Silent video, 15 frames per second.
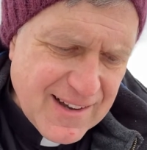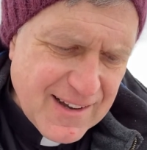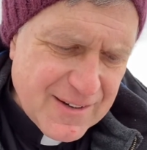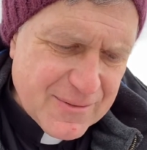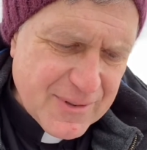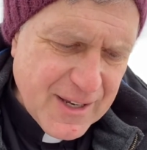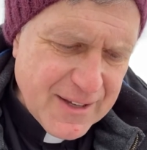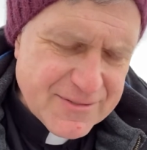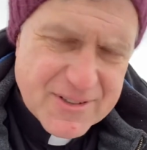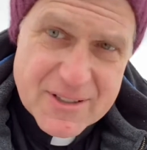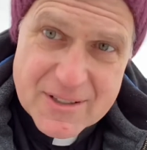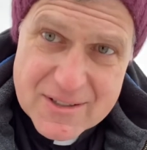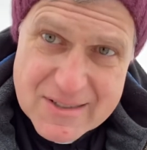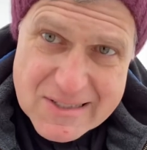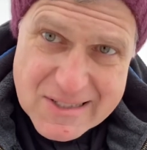We have
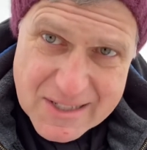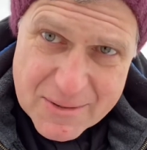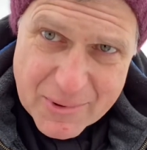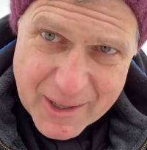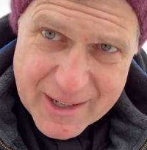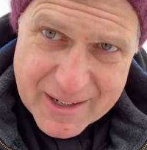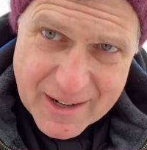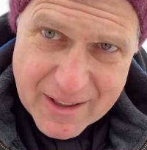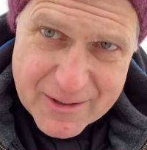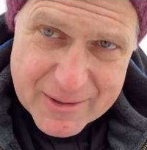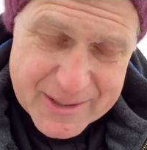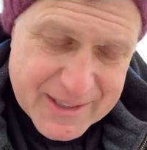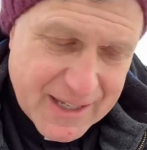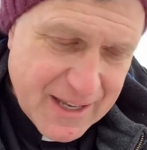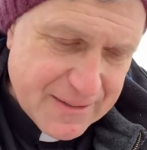to see one another
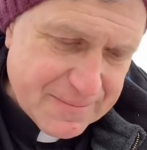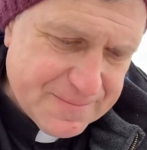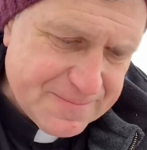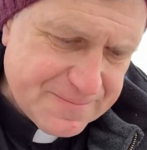again.